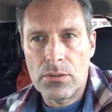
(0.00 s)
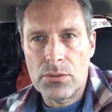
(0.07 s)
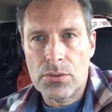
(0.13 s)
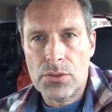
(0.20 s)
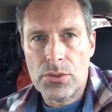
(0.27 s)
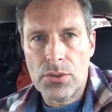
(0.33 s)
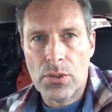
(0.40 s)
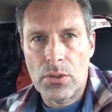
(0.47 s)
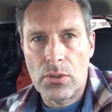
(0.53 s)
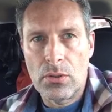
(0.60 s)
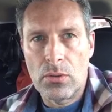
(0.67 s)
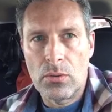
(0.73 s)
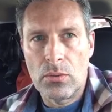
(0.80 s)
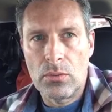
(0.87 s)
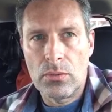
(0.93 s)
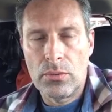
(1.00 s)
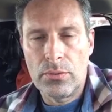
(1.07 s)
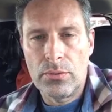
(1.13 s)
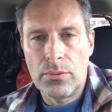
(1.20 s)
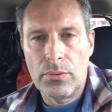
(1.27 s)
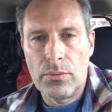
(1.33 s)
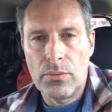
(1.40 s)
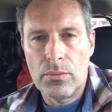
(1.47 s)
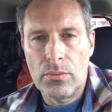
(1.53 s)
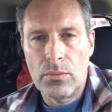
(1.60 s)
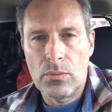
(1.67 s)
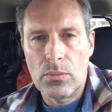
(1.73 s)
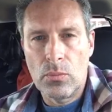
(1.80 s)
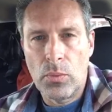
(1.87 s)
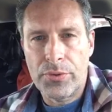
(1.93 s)
So
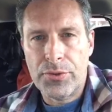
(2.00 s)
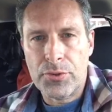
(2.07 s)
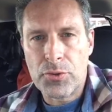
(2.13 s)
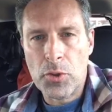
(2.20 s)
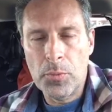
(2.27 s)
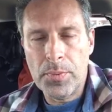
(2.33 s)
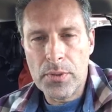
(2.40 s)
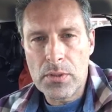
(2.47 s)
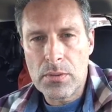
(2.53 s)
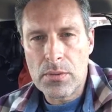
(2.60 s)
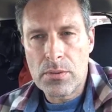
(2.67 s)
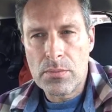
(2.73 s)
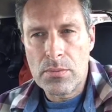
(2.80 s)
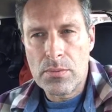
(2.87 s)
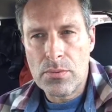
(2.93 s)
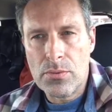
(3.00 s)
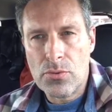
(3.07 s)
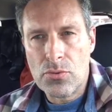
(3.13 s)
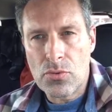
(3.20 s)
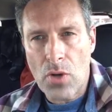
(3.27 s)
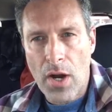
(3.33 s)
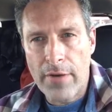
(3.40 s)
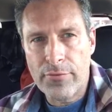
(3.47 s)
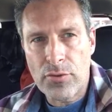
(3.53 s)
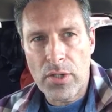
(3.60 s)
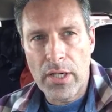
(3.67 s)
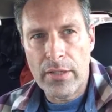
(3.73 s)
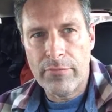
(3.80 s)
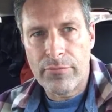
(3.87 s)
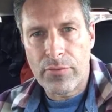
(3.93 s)
with the Trooper's
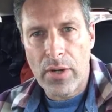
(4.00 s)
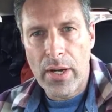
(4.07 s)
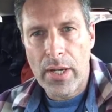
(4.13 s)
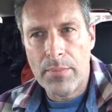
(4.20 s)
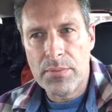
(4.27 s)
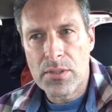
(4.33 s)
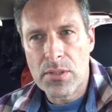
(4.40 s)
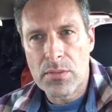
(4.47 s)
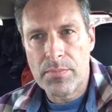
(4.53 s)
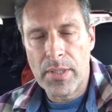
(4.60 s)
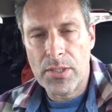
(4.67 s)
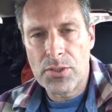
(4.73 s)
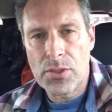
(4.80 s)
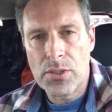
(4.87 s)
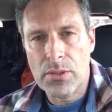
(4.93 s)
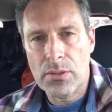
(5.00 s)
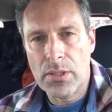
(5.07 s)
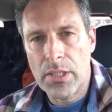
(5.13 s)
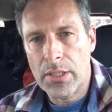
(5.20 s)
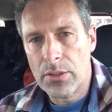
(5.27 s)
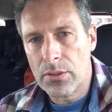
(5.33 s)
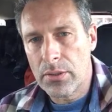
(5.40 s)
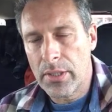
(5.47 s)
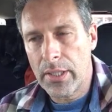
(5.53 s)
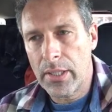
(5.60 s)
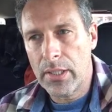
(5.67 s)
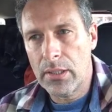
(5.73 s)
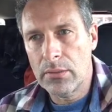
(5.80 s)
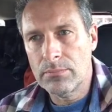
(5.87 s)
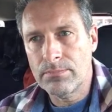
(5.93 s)
drivetrain, frame, suspension,
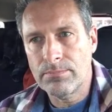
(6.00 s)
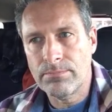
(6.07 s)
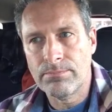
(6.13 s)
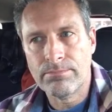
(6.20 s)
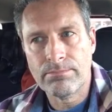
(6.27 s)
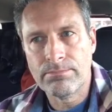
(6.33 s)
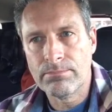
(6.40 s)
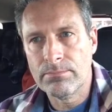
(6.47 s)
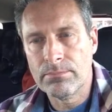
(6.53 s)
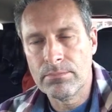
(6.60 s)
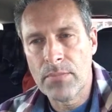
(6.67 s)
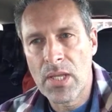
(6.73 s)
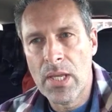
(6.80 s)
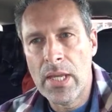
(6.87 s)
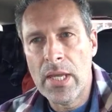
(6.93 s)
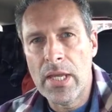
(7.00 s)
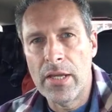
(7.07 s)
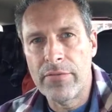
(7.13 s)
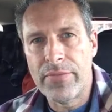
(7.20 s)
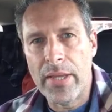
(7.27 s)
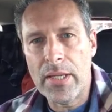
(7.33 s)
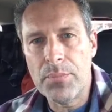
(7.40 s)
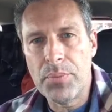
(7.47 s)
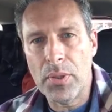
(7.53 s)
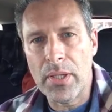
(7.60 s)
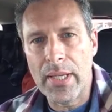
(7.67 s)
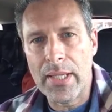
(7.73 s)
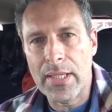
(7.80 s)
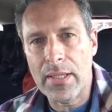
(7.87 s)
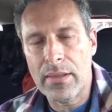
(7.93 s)
gearing, if they had
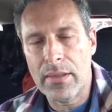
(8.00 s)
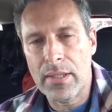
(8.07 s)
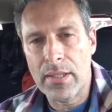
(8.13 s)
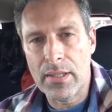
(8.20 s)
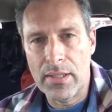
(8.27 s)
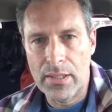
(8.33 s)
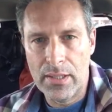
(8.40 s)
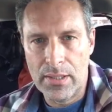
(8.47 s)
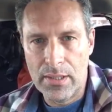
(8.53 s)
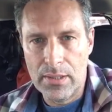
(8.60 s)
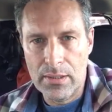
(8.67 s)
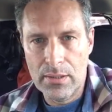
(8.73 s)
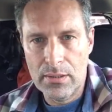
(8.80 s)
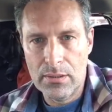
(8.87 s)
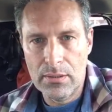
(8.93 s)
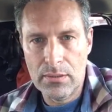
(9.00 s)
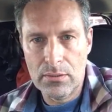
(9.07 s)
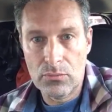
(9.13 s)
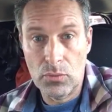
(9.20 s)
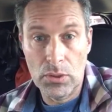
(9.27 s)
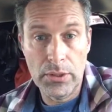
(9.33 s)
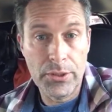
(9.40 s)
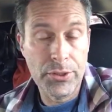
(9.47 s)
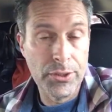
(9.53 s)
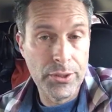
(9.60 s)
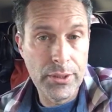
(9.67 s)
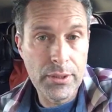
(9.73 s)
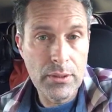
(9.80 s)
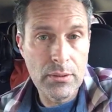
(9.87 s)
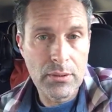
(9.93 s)
put anything in it really
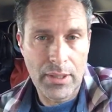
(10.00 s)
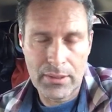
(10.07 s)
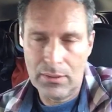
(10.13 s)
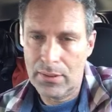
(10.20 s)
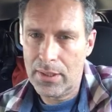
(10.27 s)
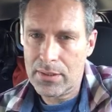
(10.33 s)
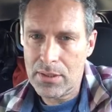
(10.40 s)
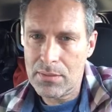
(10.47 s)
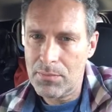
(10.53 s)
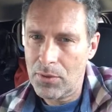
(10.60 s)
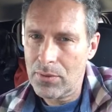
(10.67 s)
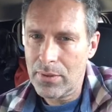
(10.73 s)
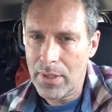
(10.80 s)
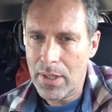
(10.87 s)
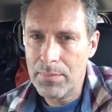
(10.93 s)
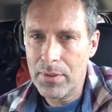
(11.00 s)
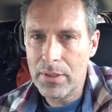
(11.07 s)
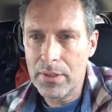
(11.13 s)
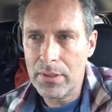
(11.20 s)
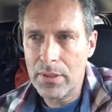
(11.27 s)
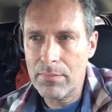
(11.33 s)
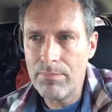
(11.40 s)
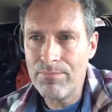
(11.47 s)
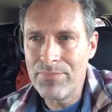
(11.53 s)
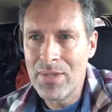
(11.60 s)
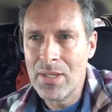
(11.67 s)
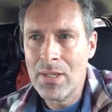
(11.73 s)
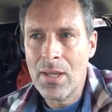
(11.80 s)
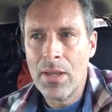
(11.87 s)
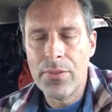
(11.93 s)
good, like the Lexus motor that I put in them,
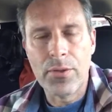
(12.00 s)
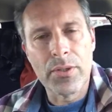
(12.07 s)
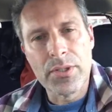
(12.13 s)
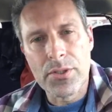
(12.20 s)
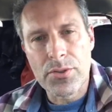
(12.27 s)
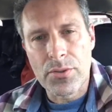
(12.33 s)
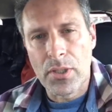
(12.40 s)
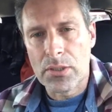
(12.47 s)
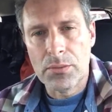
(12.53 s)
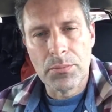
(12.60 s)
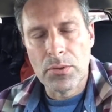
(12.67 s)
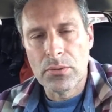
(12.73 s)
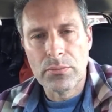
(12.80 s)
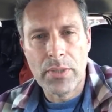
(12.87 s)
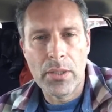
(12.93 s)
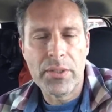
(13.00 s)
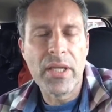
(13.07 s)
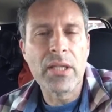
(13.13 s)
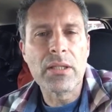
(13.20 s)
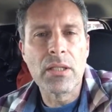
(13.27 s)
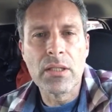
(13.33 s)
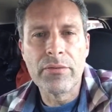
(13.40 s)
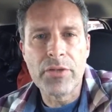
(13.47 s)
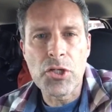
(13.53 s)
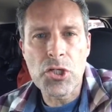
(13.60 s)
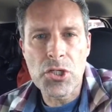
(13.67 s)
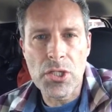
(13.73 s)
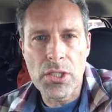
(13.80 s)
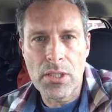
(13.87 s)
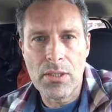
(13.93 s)
they're indestructible. They've kicked the living
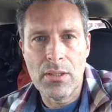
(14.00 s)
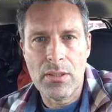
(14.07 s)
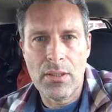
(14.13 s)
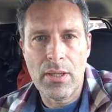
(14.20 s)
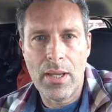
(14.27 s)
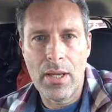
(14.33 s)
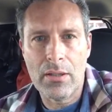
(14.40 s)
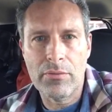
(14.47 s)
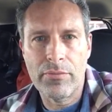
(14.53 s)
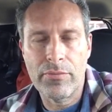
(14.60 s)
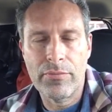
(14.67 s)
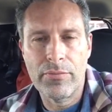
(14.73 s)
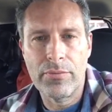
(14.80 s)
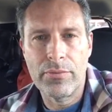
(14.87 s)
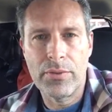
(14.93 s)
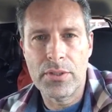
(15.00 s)
shit out of the